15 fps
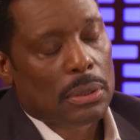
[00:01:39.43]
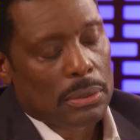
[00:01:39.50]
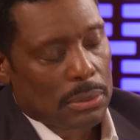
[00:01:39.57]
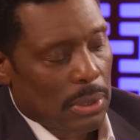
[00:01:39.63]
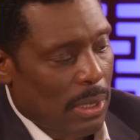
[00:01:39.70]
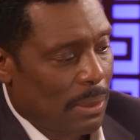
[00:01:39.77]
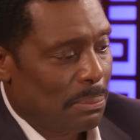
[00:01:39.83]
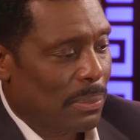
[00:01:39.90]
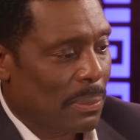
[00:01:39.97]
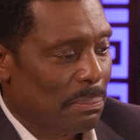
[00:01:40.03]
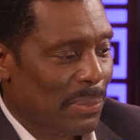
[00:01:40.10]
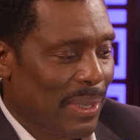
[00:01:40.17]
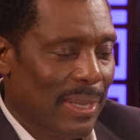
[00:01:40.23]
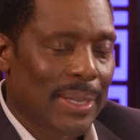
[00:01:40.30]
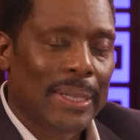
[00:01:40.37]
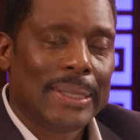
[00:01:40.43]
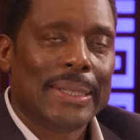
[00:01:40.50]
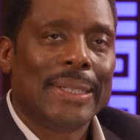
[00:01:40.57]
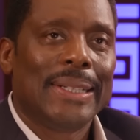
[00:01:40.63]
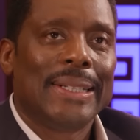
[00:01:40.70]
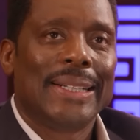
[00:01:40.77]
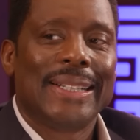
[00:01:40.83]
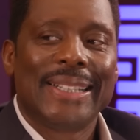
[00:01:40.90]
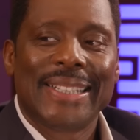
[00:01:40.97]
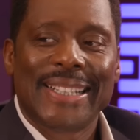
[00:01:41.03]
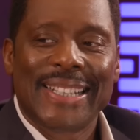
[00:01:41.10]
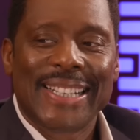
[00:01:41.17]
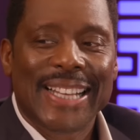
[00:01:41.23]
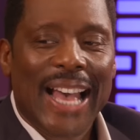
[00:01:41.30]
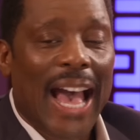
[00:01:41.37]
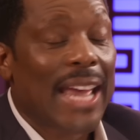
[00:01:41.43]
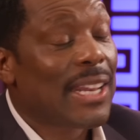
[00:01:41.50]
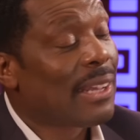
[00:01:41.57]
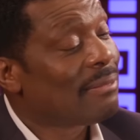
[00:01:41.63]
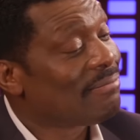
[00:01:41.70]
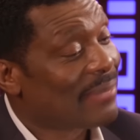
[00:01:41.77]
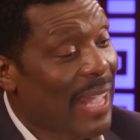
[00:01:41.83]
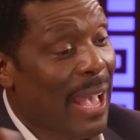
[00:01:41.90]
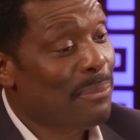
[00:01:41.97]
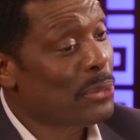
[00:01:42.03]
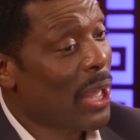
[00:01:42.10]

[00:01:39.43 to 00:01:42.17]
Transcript: Chicago. Is that what it is? it I don't. I'm